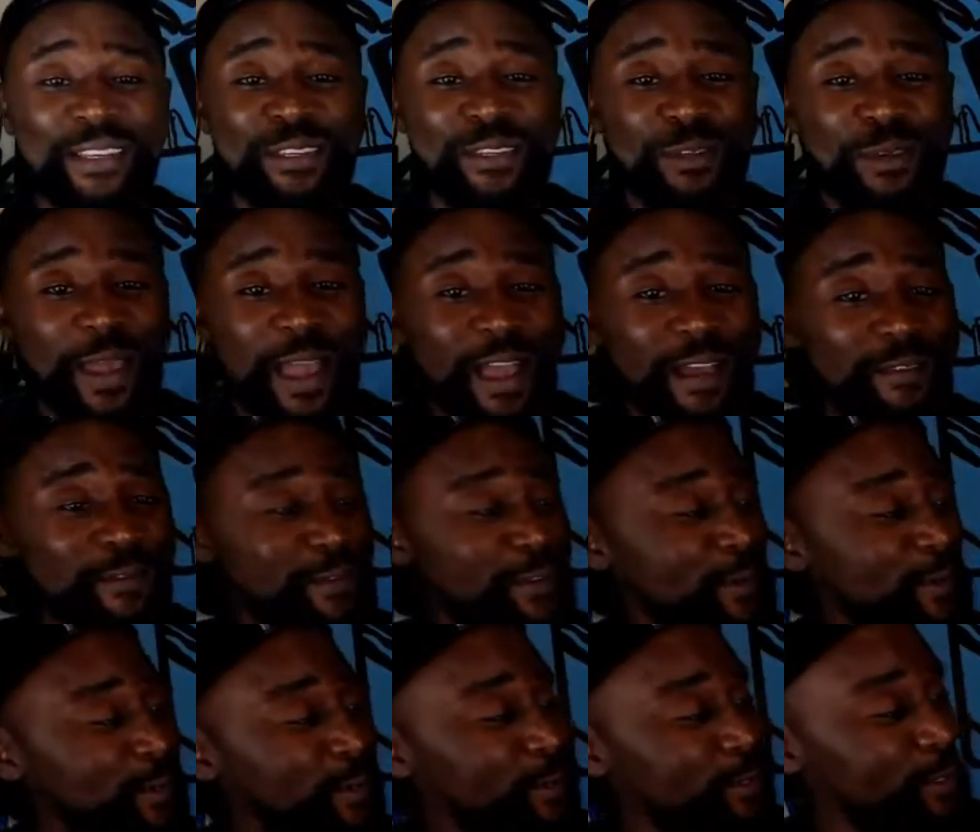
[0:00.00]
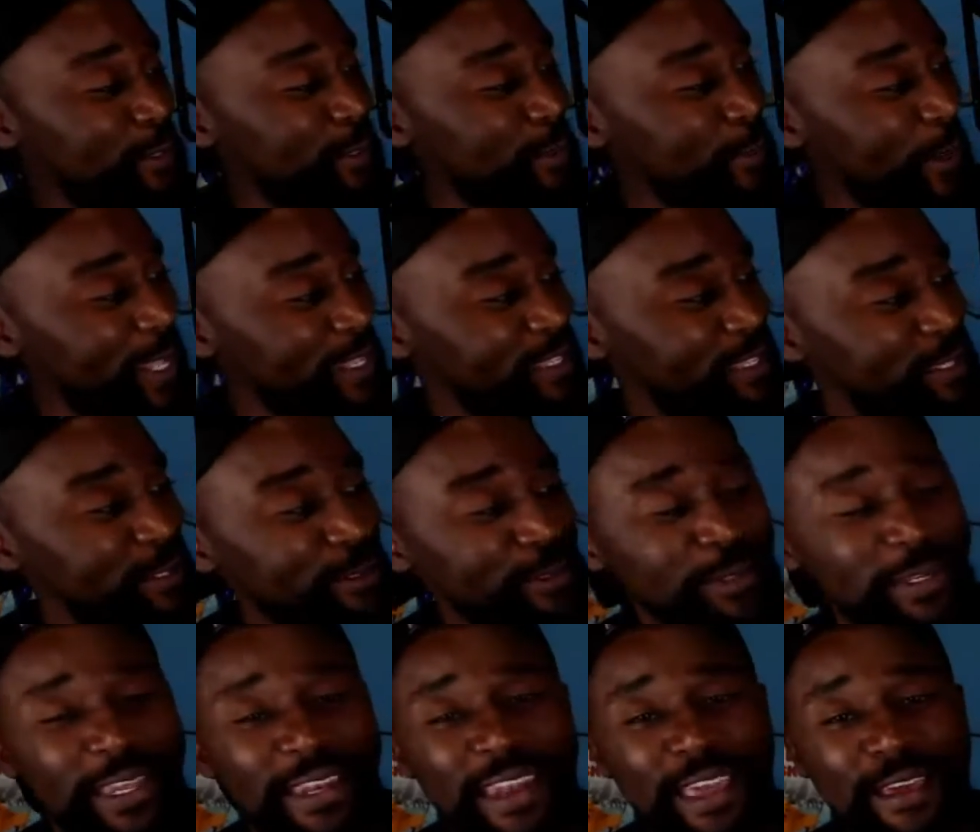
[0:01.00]
Do you have your
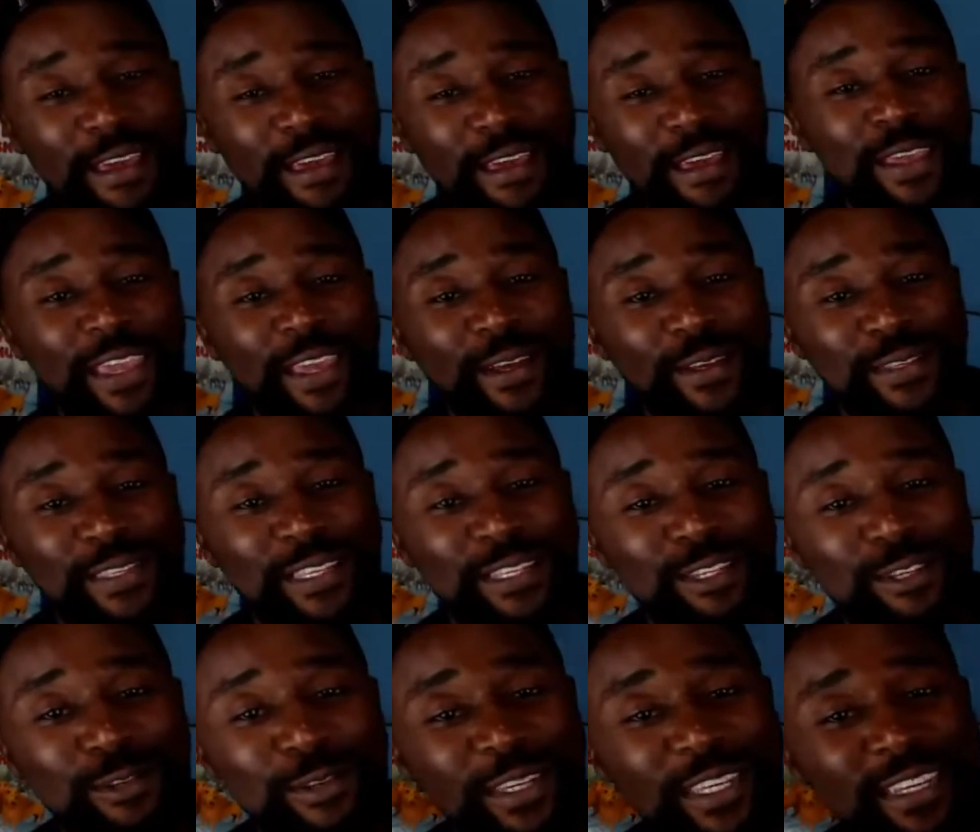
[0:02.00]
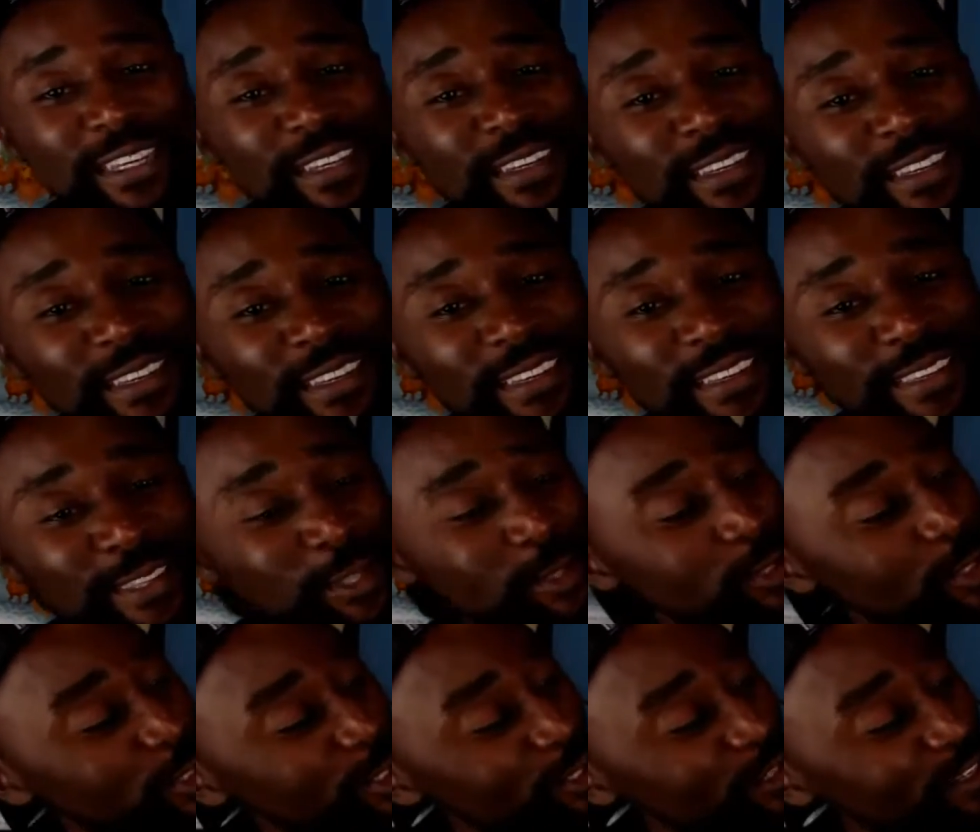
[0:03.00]
wetsuit and everything else that you need? The
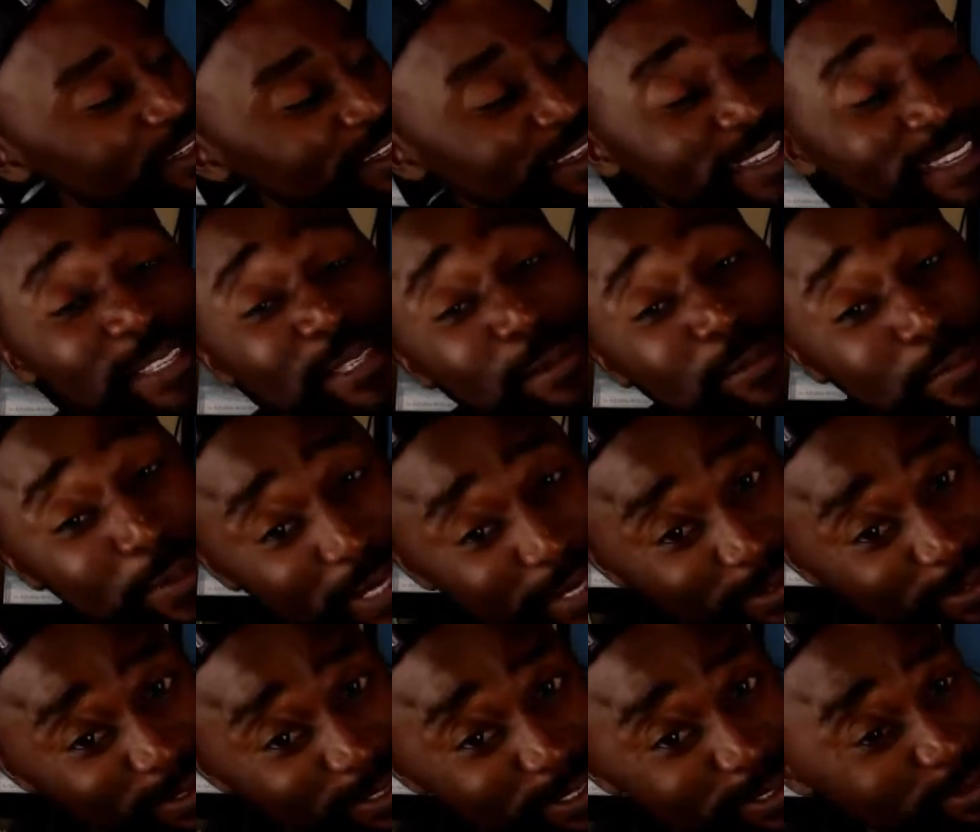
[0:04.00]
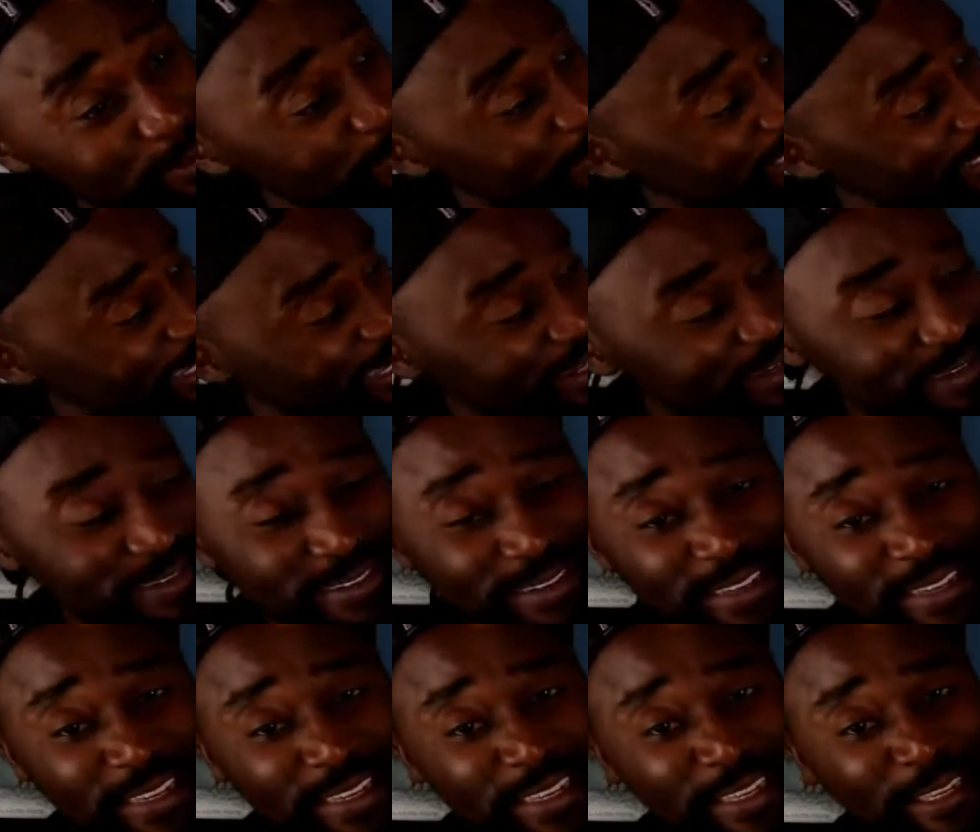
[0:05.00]
journey is about to begin.
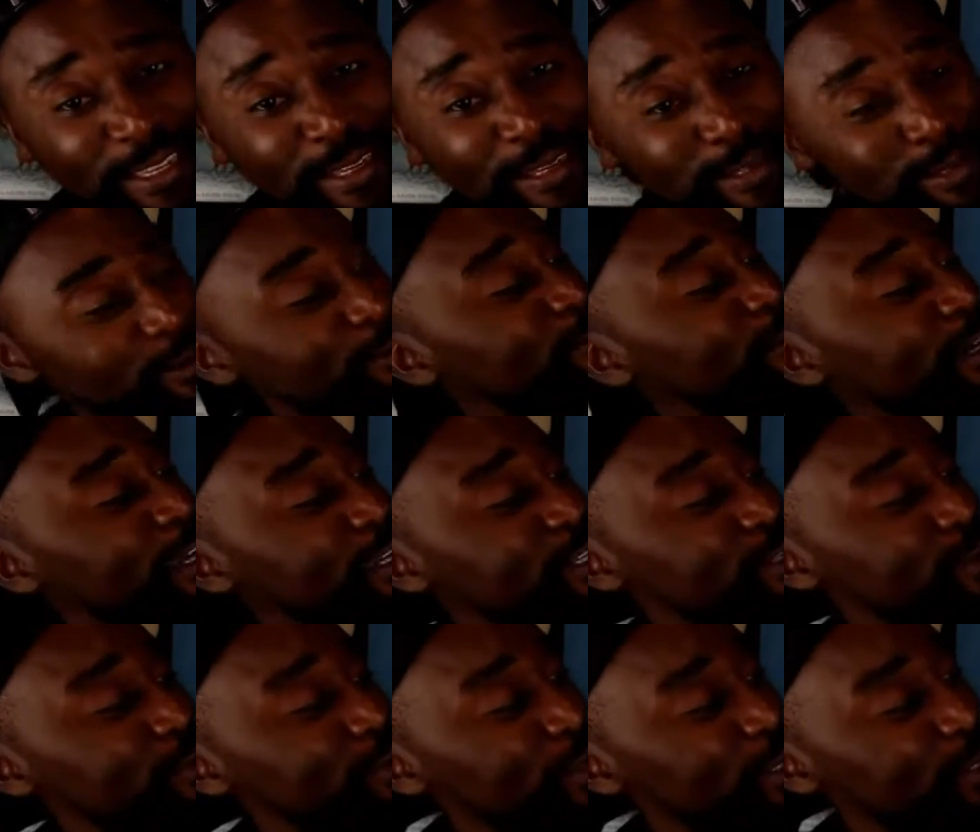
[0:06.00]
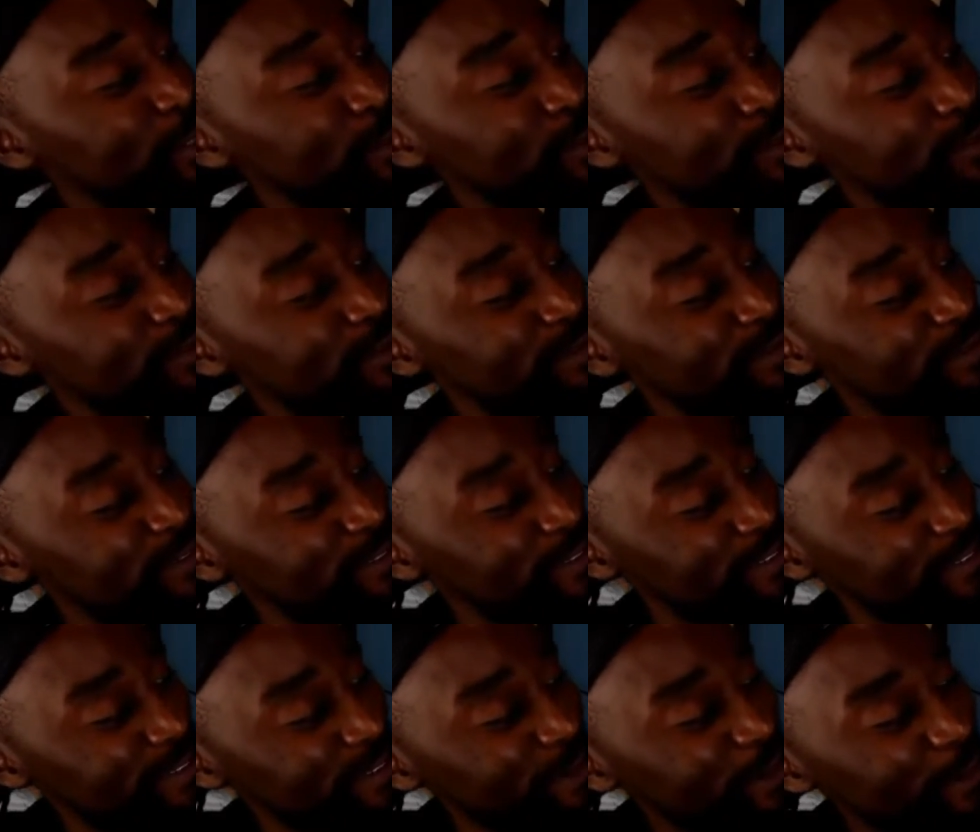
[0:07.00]
Don't forget your boat.
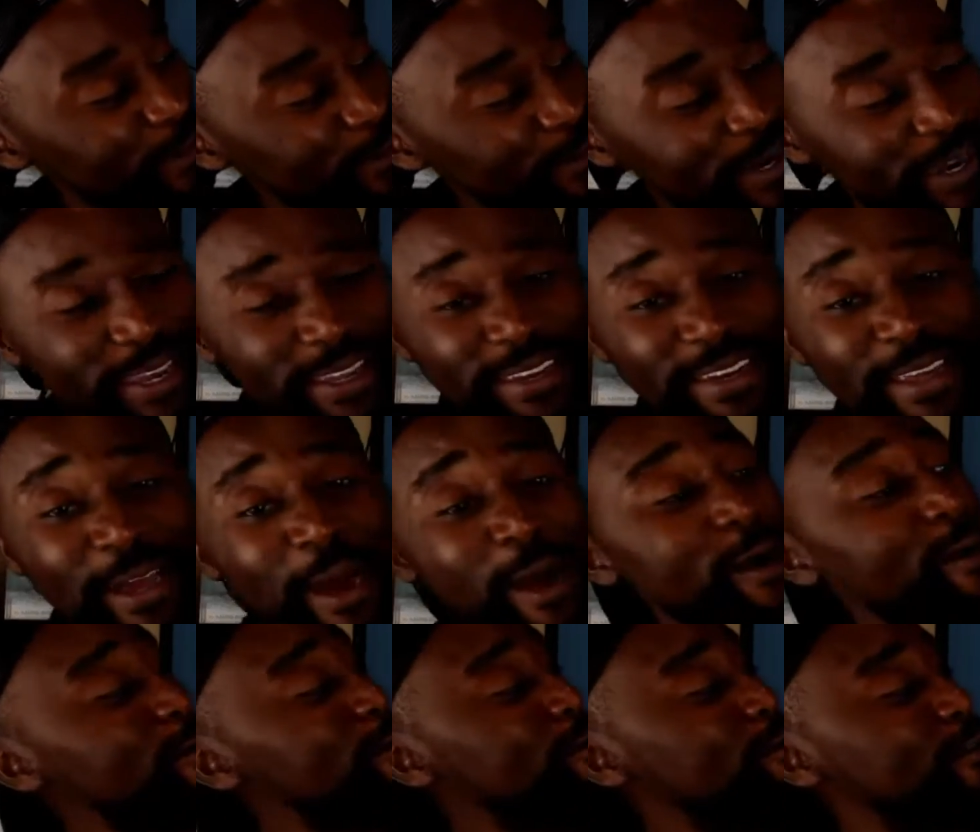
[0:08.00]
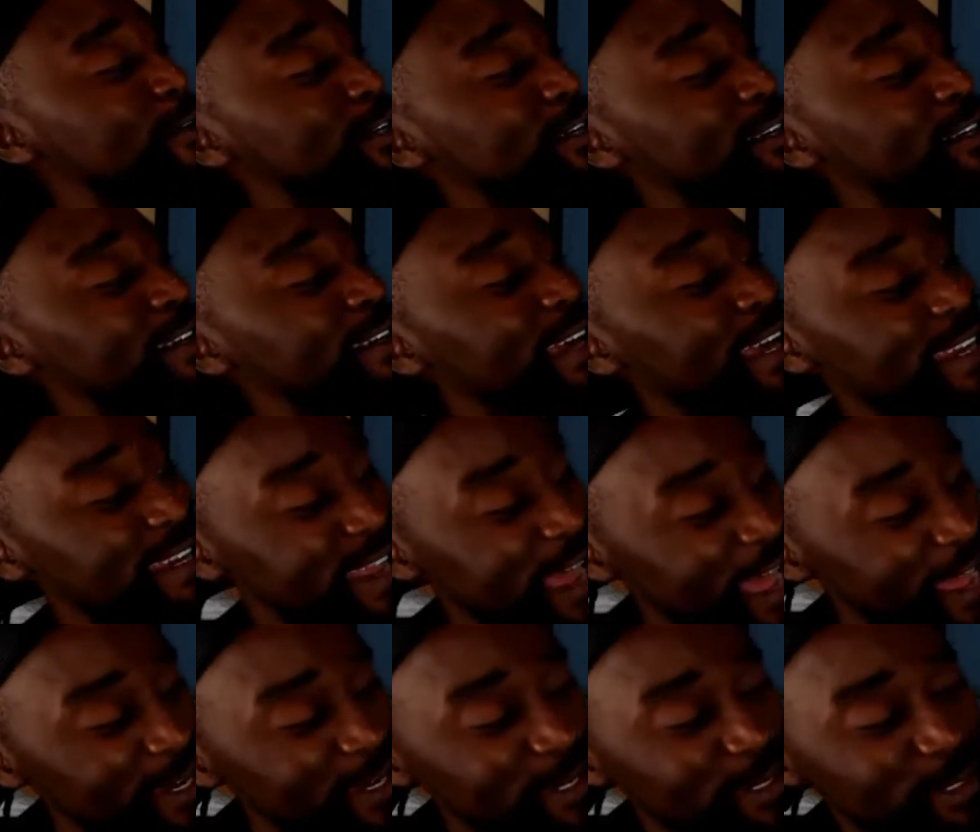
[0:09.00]
All right. Over and
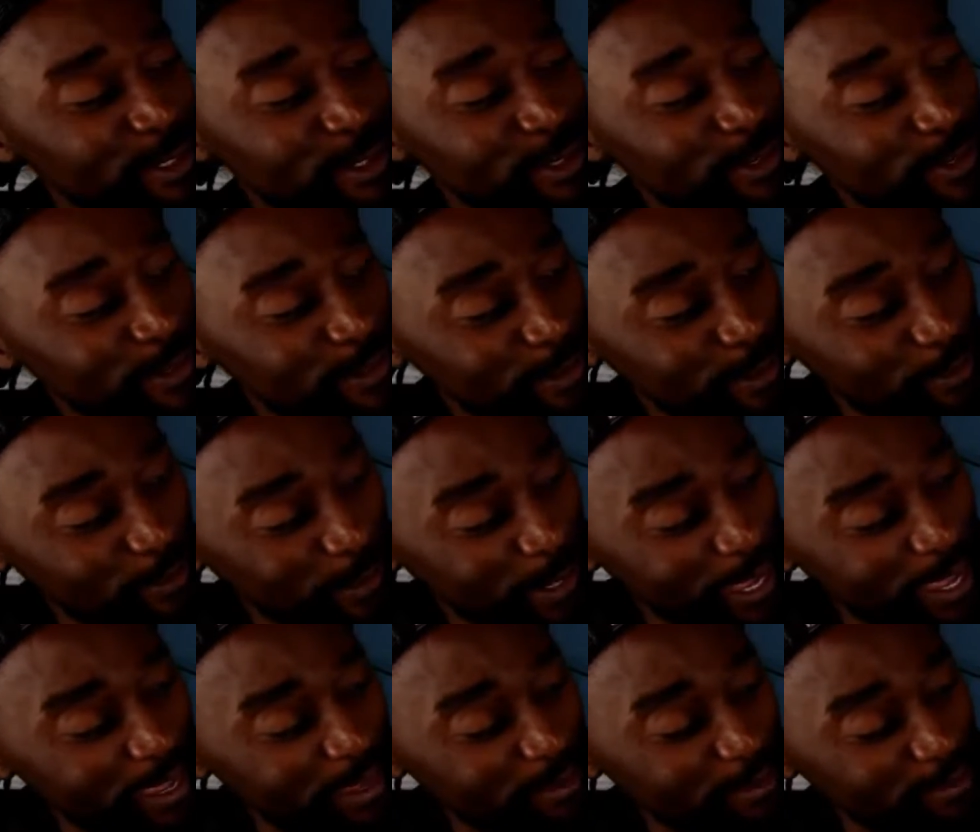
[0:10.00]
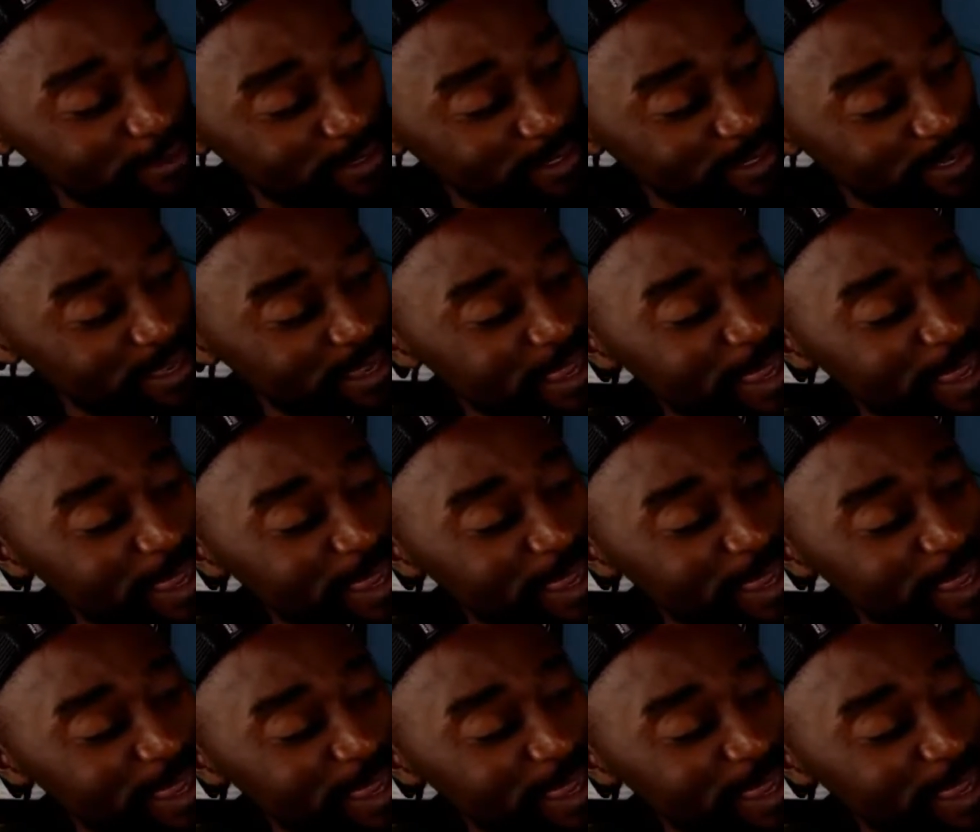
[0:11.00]
Under the Waves.